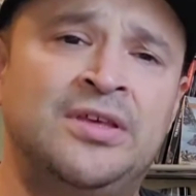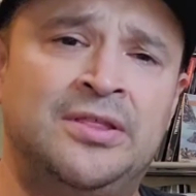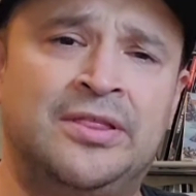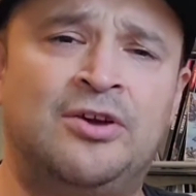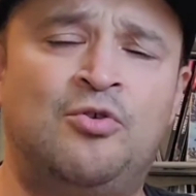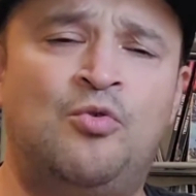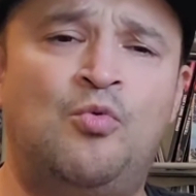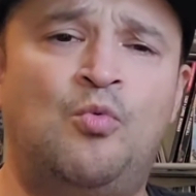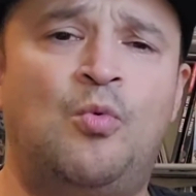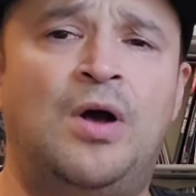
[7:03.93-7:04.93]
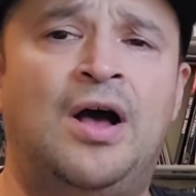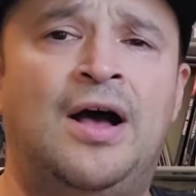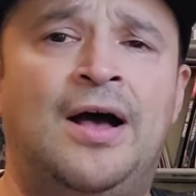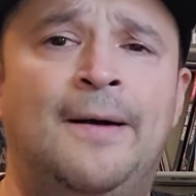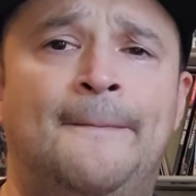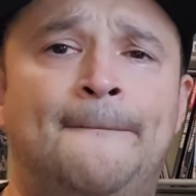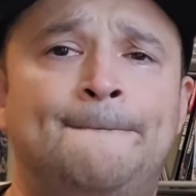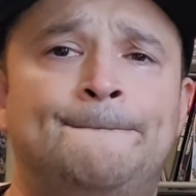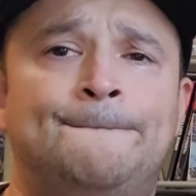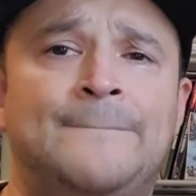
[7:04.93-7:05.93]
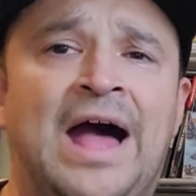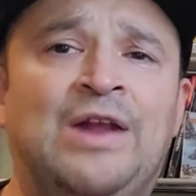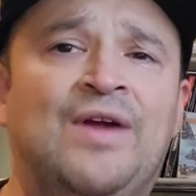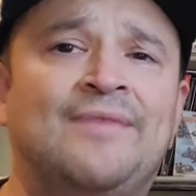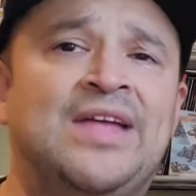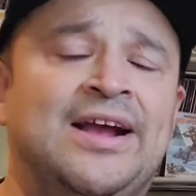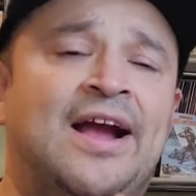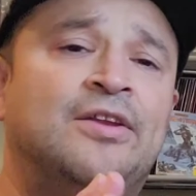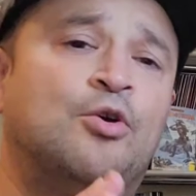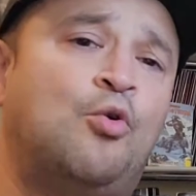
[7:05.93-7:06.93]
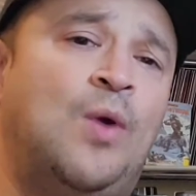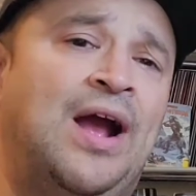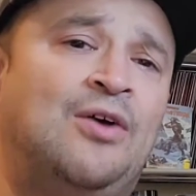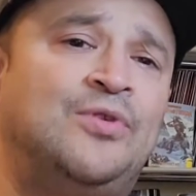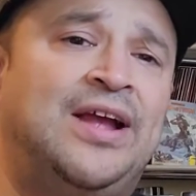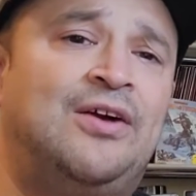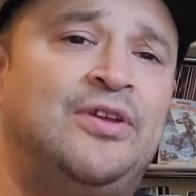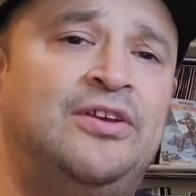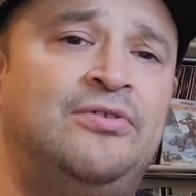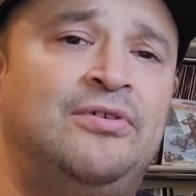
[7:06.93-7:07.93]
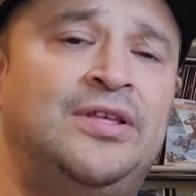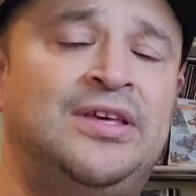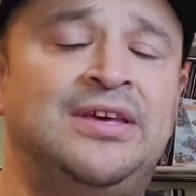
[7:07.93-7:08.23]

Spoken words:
So I don't have that kind of crowd down here.